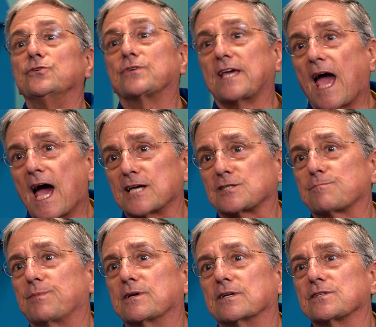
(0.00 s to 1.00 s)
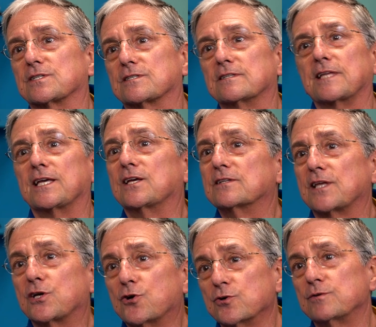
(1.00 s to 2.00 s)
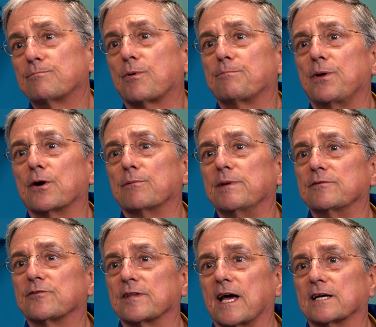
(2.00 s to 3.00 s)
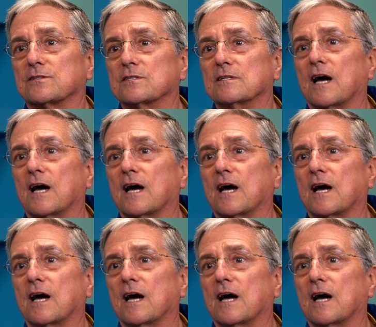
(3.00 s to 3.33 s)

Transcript: you gasp, because they, they couldn't prepare me for that.